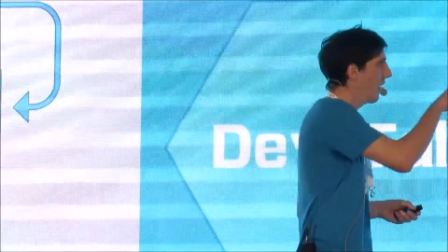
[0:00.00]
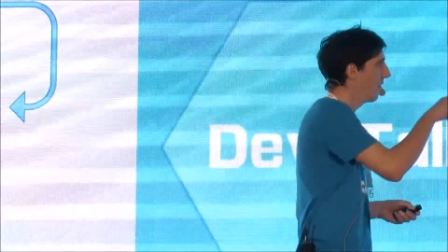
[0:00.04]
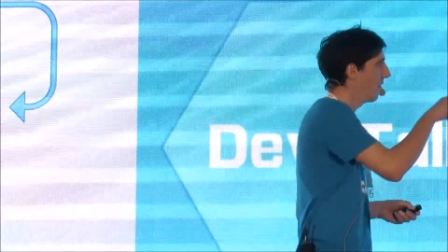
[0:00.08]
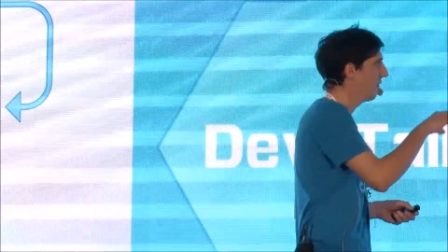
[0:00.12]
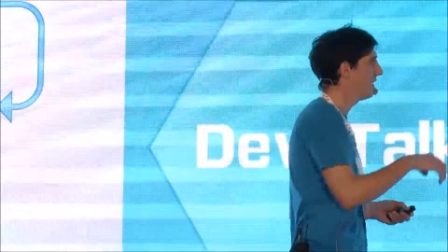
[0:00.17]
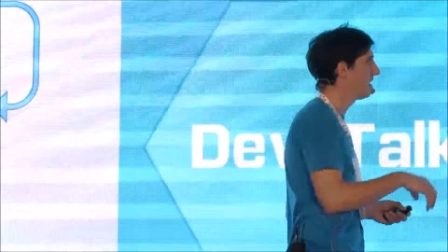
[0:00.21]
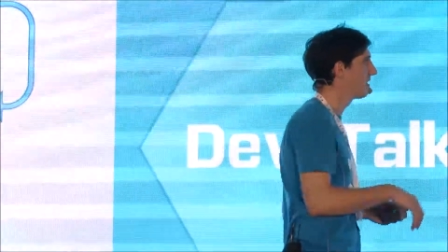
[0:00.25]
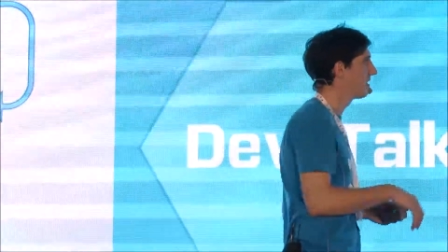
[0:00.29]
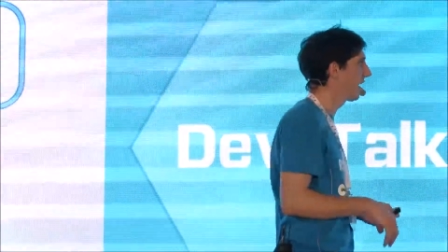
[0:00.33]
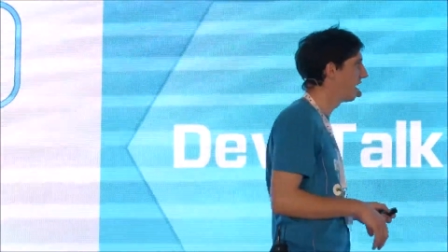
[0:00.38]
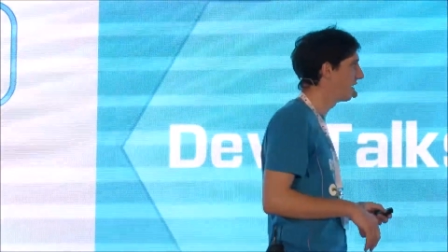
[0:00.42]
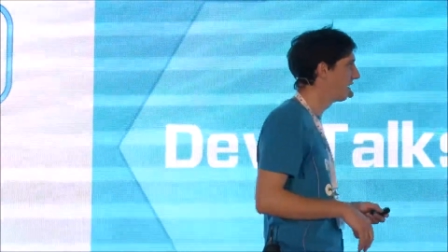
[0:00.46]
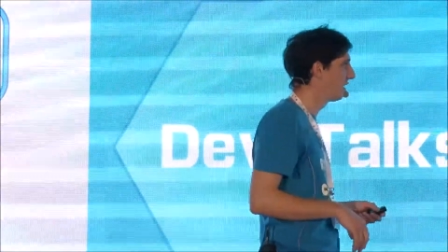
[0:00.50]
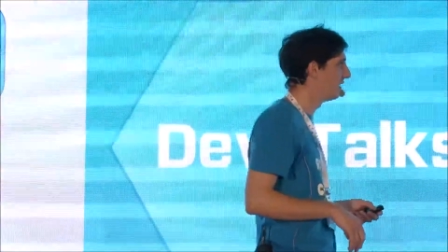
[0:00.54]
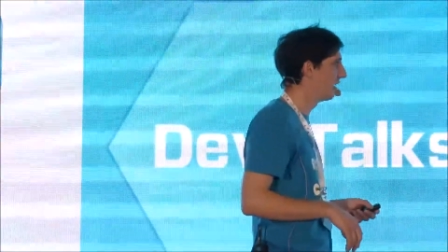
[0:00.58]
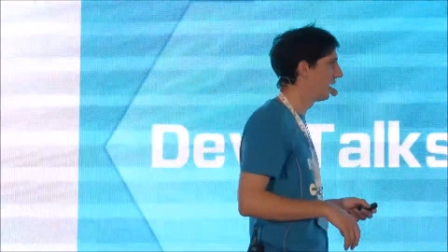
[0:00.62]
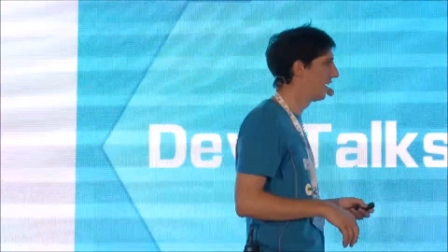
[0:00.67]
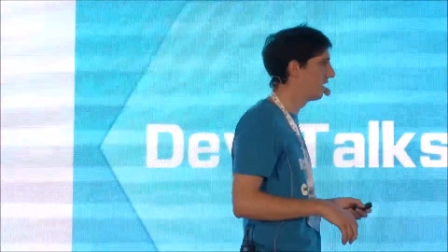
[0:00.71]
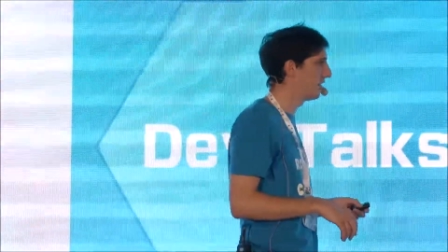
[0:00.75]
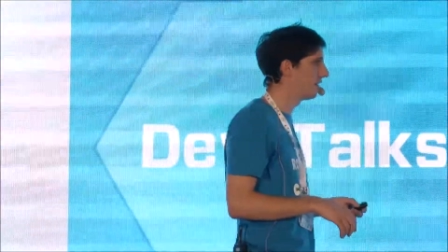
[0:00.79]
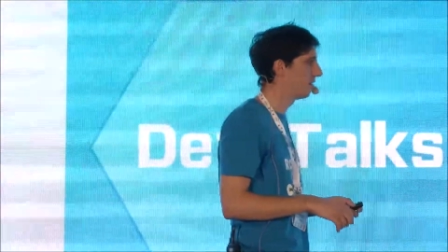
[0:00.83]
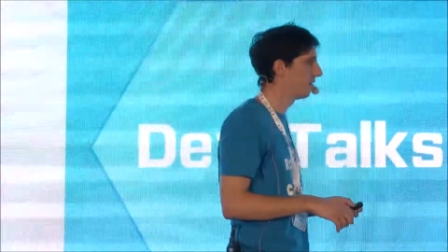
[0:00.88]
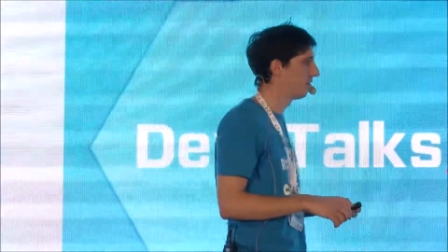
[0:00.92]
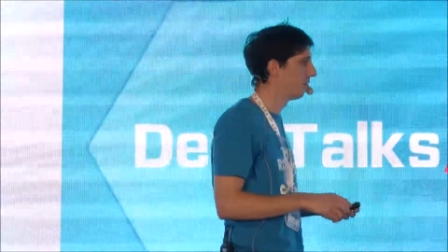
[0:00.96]
these
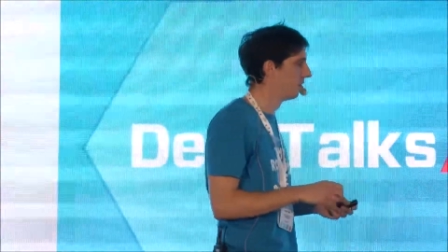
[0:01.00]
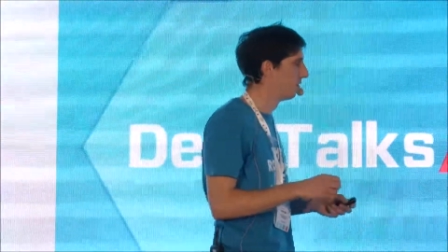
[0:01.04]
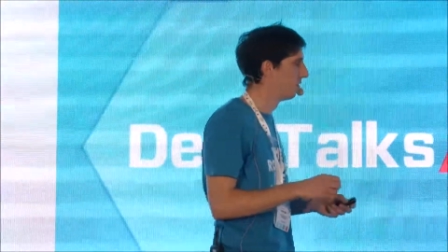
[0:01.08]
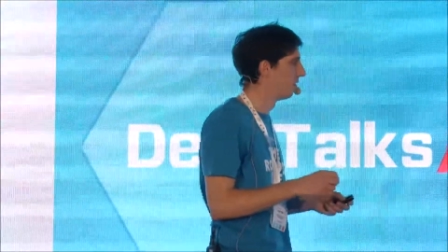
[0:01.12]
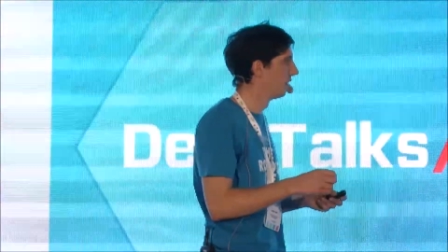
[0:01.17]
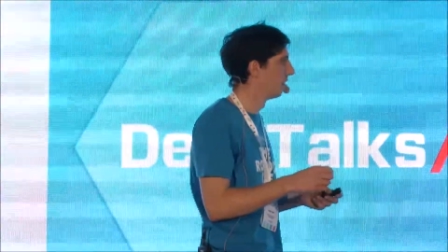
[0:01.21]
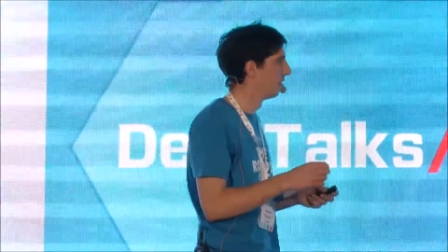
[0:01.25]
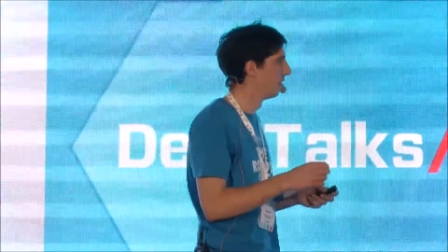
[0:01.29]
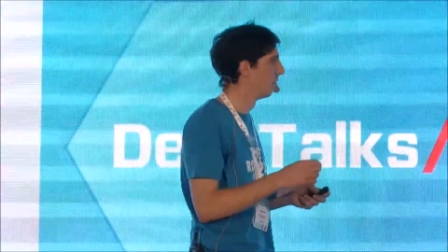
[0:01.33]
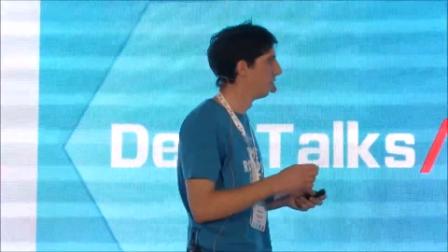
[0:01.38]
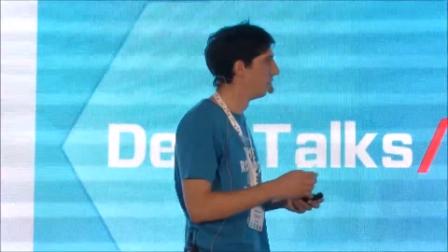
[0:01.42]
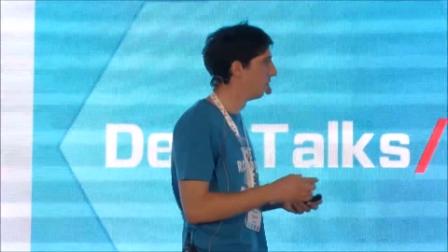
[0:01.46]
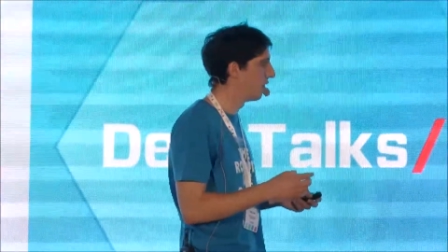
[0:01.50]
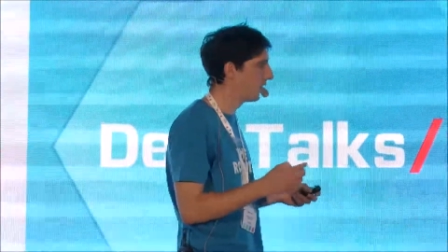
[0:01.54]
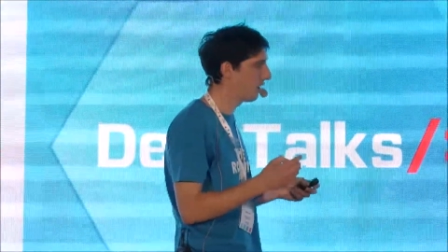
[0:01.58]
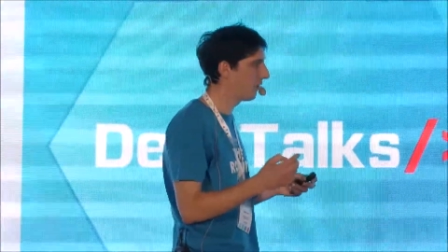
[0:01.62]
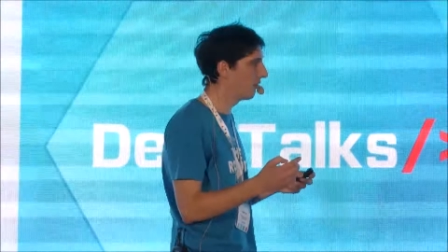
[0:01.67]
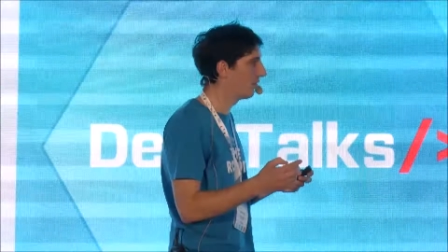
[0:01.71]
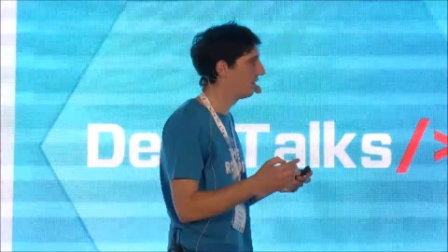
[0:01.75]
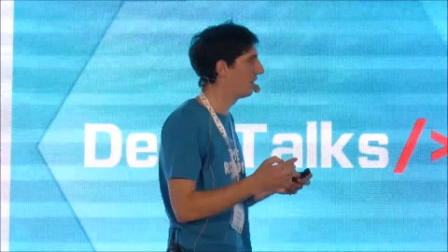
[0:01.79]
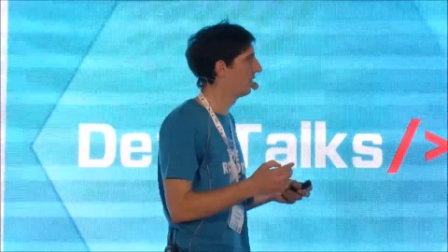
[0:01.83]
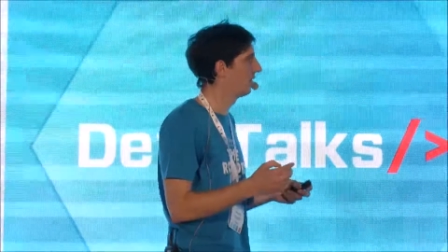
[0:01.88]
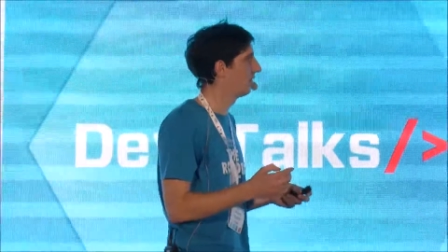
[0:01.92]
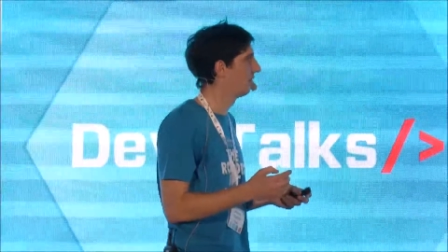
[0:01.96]
candidates. One of
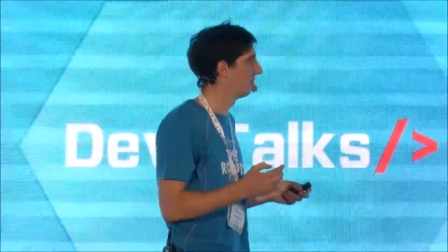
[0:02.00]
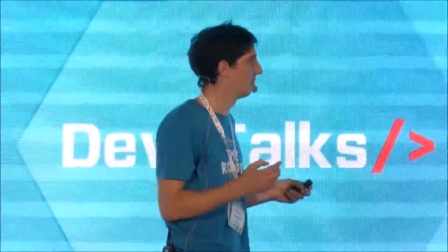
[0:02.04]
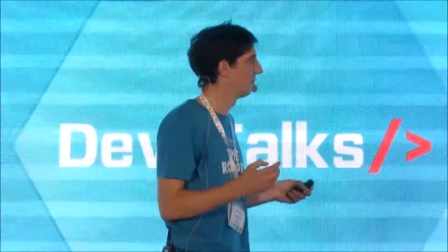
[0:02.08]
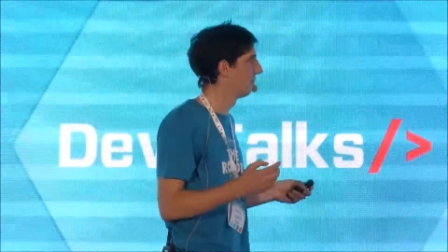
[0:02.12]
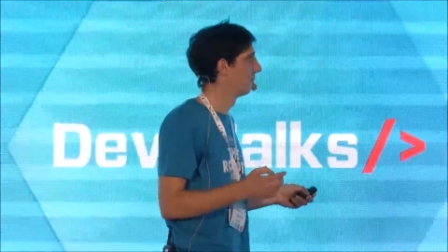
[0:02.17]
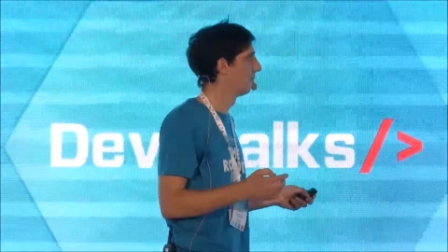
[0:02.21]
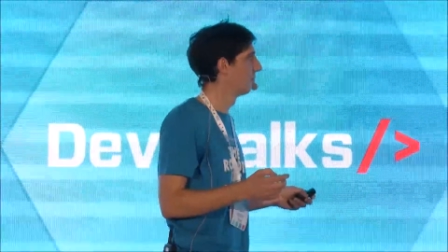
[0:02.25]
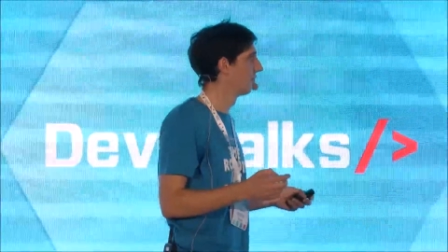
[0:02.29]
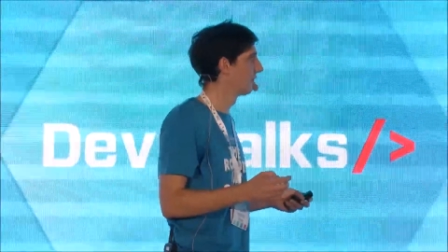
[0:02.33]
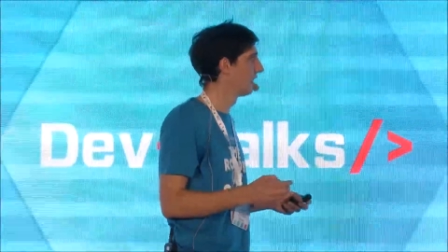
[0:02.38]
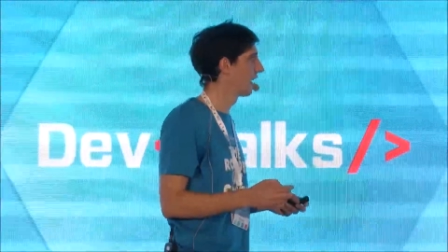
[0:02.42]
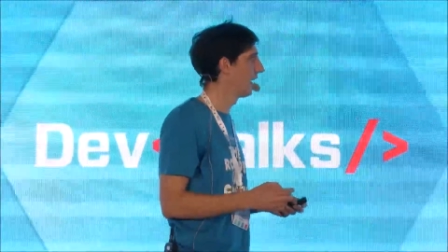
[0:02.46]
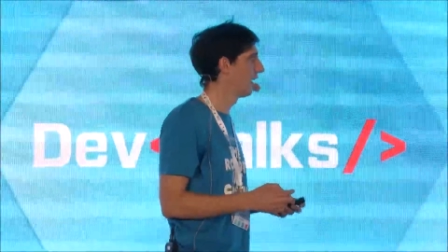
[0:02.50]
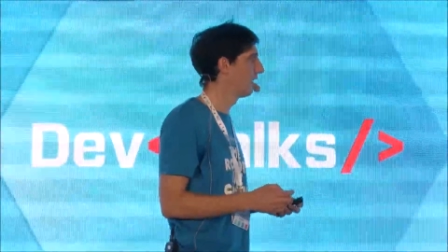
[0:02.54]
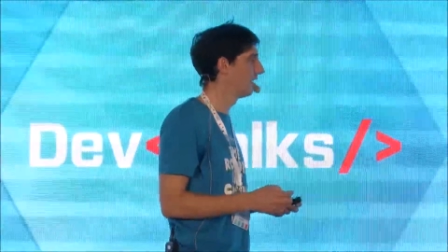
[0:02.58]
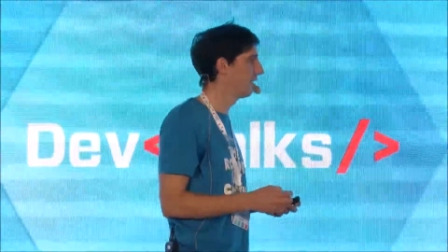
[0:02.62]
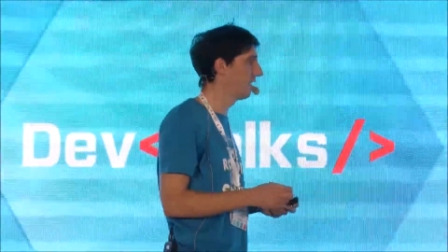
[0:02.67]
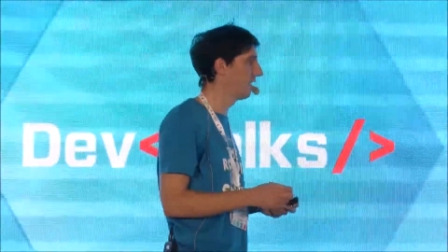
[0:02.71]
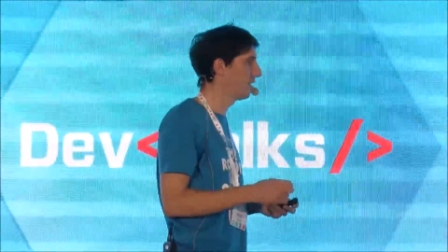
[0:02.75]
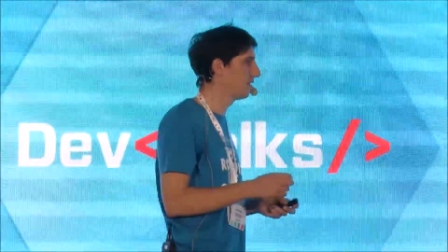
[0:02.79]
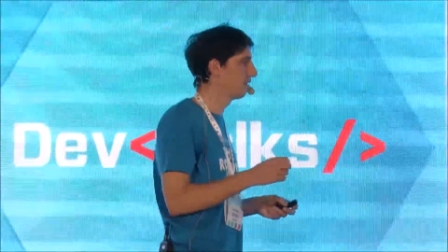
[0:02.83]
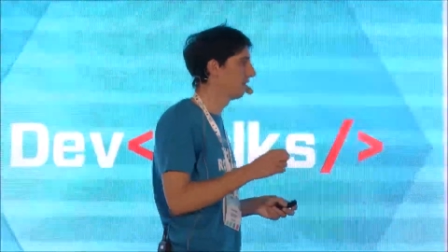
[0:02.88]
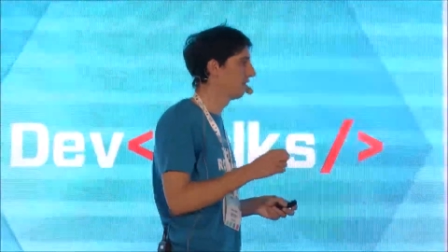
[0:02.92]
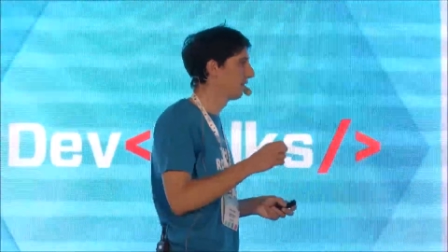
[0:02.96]
the
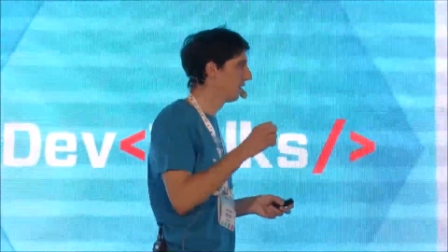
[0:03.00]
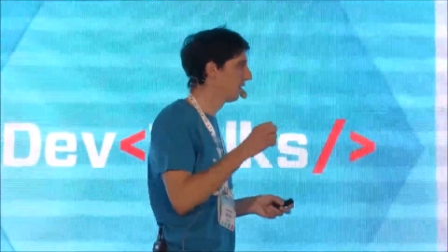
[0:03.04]
candidates